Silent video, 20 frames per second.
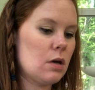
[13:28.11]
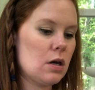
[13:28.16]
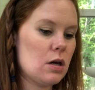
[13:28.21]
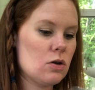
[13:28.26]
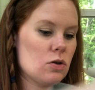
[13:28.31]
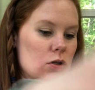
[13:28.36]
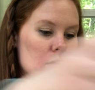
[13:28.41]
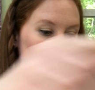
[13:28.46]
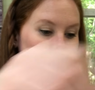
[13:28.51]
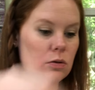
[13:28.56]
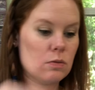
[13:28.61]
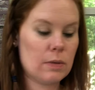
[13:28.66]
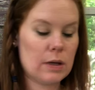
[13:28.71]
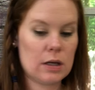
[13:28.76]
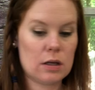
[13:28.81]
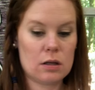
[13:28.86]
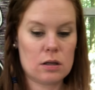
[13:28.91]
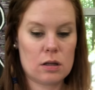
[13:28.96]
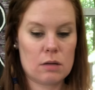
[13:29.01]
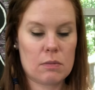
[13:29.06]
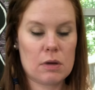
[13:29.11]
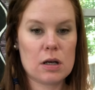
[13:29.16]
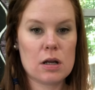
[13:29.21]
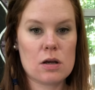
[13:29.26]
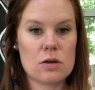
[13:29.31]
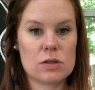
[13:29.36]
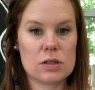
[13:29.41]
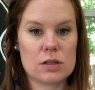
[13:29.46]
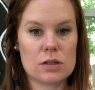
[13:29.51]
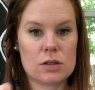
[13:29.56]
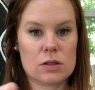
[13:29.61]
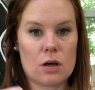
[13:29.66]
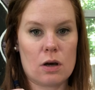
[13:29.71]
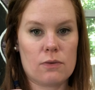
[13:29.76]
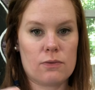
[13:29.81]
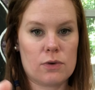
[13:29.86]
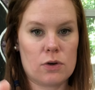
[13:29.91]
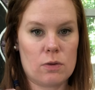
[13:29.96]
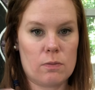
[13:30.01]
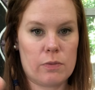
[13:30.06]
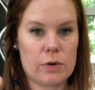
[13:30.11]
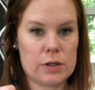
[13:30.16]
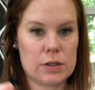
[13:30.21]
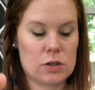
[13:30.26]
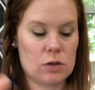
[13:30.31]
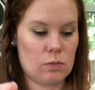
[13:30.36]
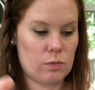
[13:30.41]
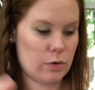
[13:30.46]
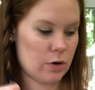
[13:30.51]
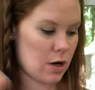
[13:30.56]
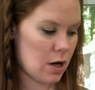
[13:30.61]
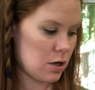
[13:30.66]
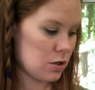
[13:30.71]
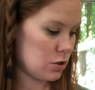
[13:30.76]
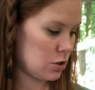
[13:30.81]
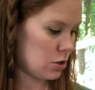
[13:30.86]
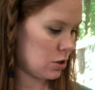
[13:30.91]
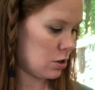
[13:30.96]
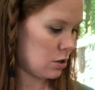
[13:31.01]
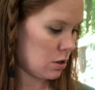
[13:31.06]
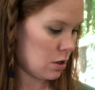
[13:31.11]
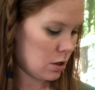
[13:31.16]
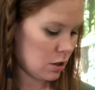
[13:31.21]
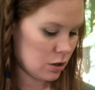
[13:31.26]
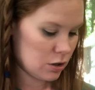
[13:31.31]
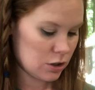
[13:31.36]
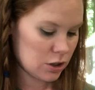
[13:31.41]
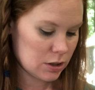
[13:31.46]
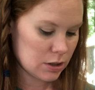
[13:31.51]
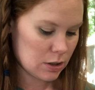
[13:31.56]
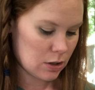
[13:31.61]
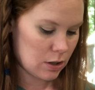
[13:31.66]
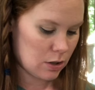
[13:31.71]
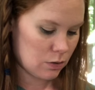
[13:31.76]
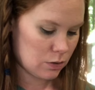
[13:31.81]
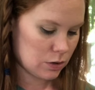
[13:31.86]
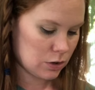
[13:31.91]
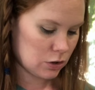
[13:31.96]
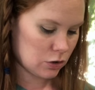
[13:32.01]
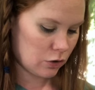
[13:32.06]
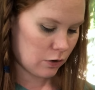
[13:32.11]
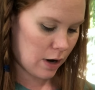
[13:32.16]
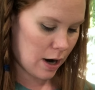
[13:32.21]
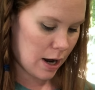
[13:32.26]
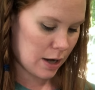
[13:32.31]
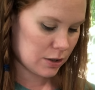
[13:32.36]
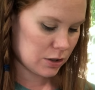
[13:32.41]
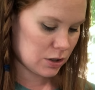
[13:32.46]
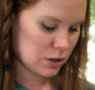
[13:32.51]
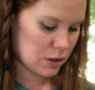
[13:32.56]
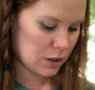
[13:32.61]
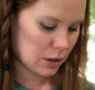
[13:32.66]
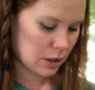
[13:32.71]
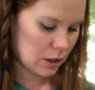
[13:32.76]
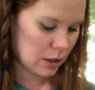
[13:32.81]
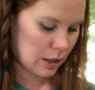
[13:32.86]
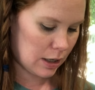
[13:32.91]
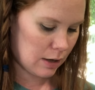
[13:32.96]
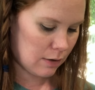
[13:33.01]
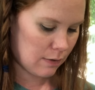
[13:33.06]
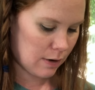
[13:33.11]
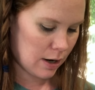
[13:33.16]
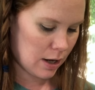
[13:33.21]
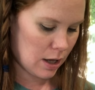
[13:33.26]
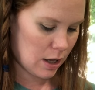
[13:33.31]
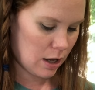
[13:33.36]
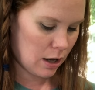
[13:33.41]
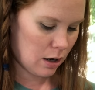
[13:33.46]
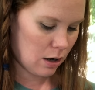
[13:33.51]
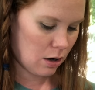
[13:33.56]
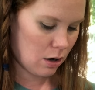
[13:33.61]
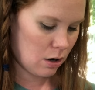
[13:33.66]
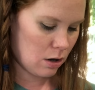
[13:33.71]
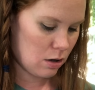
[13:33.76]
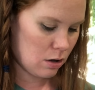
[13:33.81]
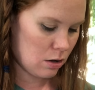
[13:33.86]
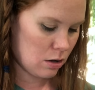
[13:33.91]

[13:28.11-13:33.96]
Use a little bit. I'm gonna use a softer bristle brush just so I don't scratch the clay right here.